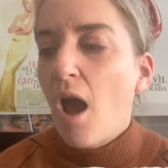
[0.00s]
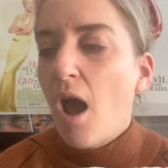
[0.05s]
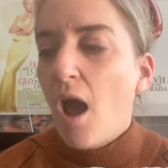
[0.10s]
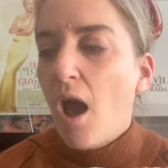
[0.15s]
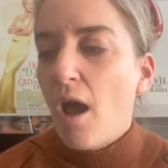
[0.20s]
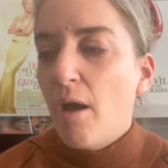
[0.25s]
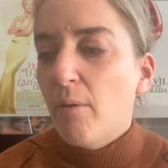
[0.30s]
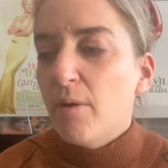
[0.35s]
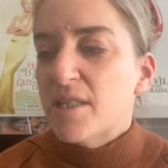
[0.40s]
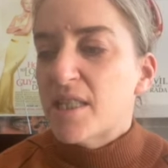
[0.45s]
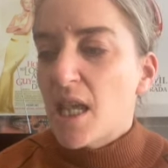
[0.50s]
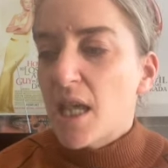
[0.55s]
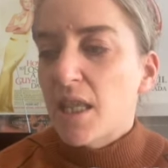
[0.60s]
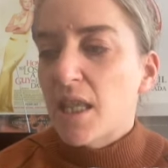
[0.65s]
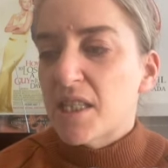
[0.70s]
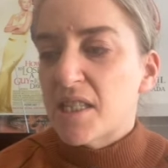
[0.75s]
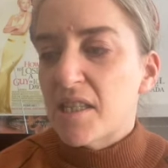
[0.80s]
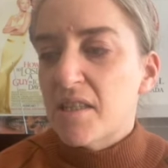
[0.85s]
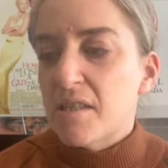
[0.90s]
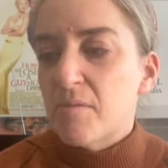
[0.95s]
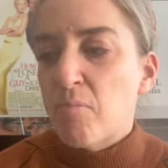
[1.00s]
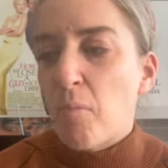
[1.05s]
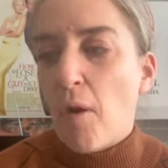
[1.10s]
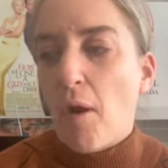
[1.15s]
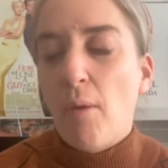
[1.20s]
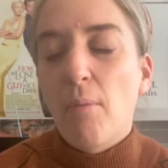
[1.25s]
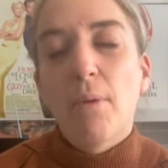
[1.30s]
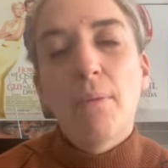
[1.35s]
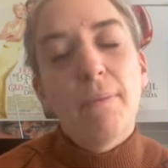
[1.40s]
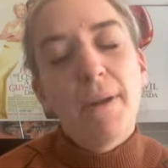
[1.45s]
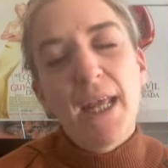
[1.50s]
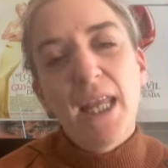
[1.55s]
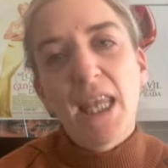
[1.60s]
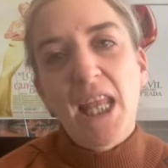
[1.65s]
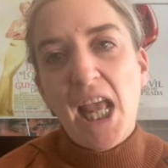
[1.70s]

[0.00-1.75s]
I would say this is probably the